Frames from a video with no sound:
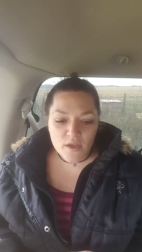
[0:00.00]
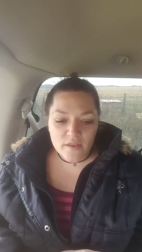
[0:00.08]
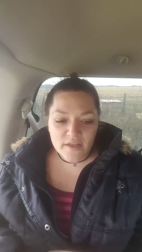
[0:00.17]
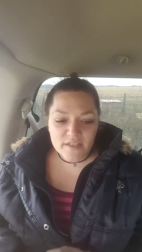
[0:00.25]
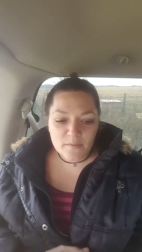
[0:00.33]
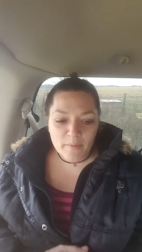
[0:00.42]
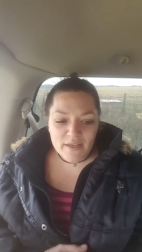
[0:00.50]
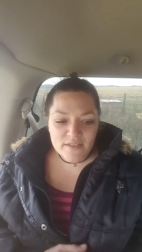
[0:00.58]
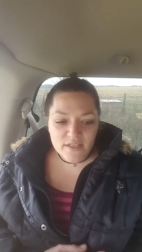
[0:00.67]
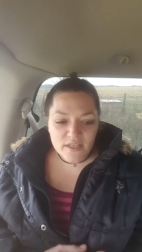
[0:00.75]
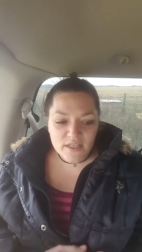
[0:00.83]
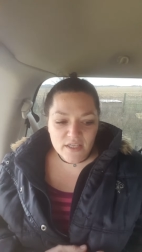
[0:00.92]
that's
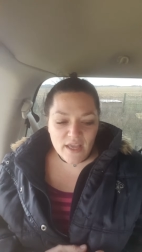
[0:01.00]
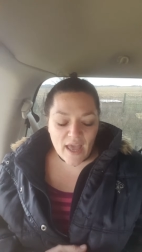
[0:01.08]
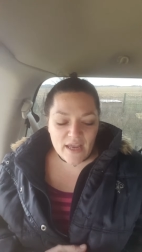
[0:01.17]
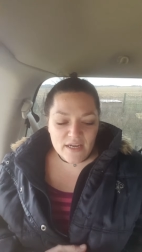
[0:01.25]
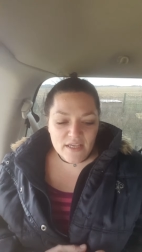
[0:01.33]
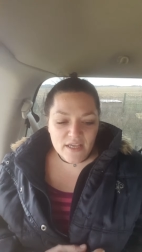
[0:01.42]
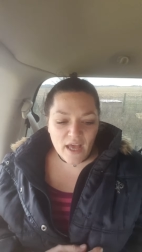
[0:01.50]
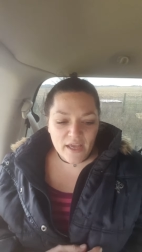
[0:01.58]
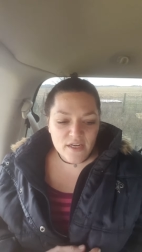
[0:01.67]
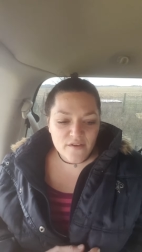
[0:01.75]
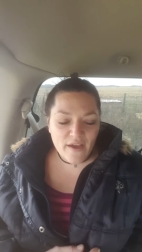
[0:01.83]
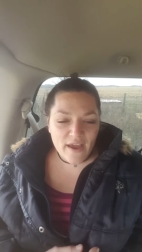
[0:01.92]
basically any
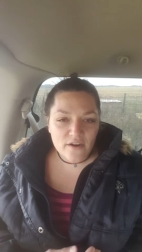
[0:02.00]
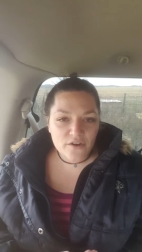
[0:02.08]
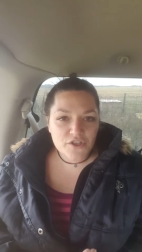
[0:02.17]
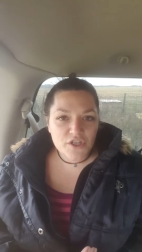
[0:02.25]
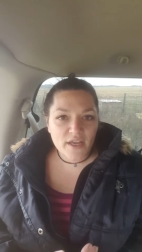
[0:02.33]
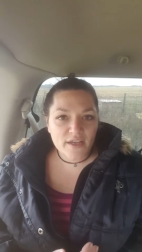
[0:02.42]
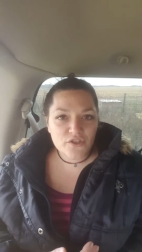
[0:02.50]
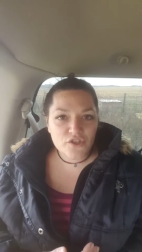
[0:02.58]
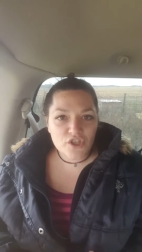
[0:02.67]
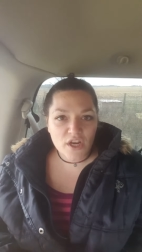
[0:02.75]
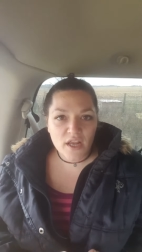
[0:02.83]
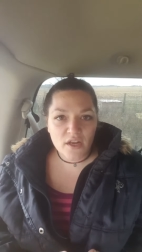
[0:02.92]
kind of energy
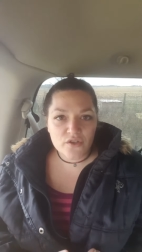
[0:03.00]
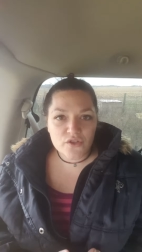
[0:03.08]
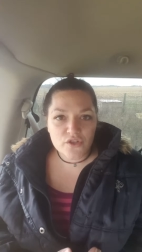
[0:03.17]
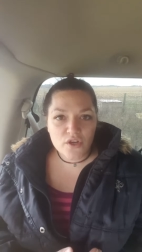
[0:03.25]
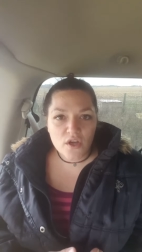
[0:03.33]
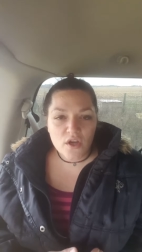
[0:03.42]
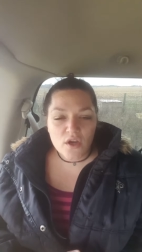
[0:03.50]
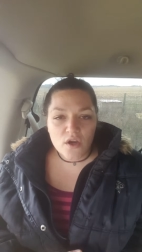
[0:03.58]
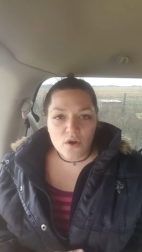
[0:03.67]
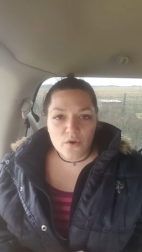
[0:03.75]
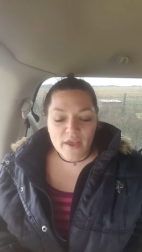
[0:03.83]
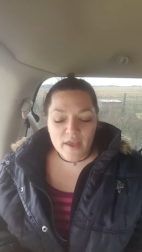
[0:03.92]
exchange,
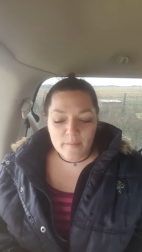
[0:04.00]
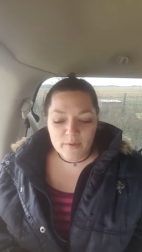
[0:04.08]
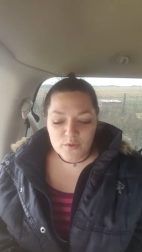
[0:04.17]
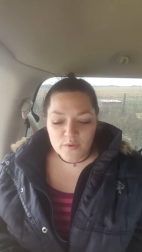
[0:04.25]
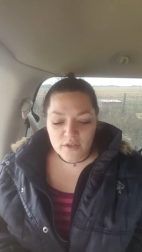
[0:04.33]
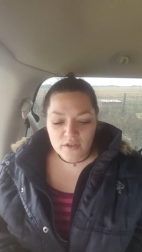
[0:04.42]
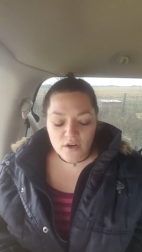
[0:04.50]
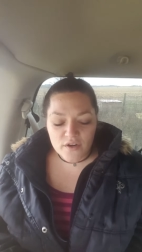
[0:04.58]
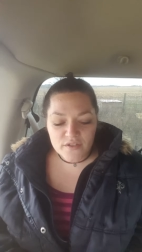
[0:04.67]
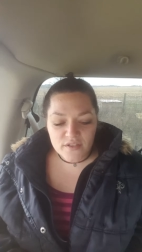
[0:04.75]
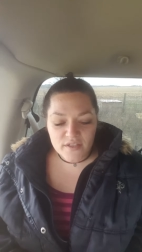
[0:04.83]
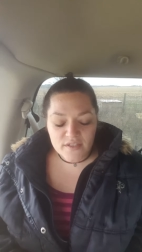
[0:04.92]
okay, between a
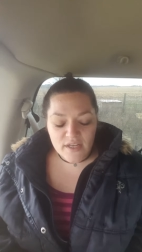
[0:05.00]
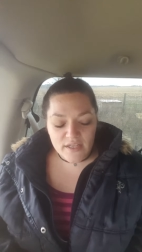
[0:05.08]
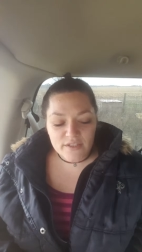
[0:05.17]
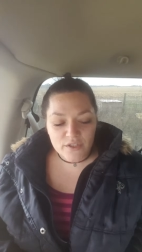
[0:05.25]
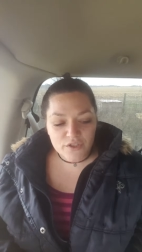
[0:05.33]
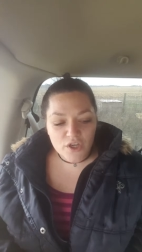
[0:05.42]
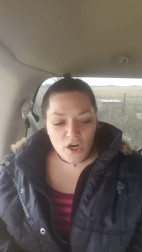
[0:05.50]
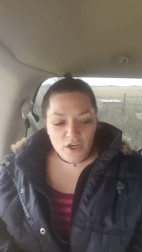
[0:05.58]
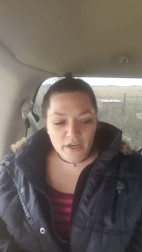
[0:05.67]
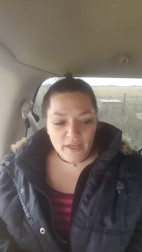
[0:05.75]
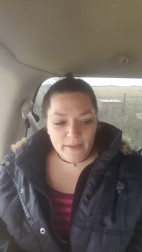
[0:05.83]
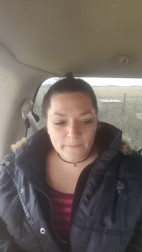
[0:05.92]
narcissist and their
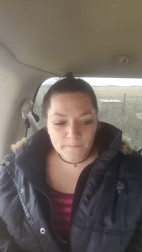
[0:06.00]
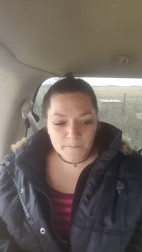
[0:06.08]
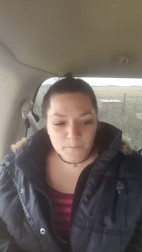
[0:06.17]
target.